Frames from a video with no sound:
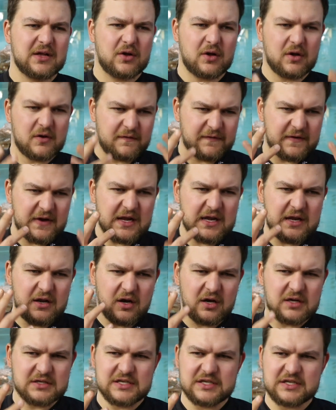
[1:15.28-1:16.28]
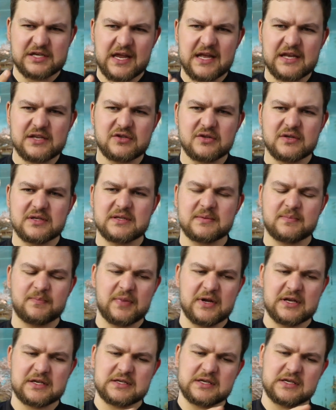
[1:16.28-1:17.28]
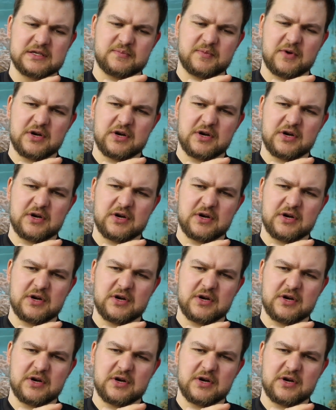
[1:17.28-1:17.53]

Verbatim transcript: got a fairly largish head to it, but its